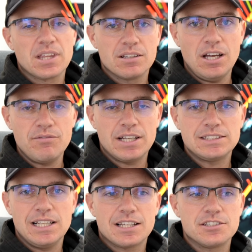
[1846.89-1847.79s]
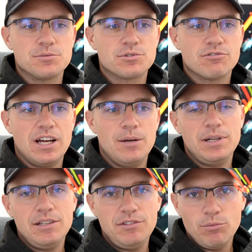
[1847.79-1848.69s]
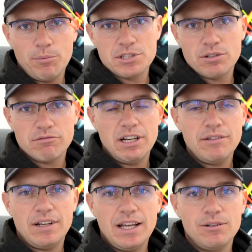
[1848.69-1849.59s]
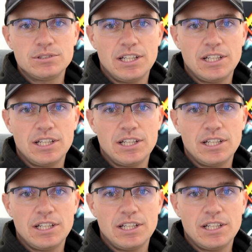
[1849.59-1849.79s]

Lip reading: Don't forget to like and subscribe, and if you want me to cover anything else,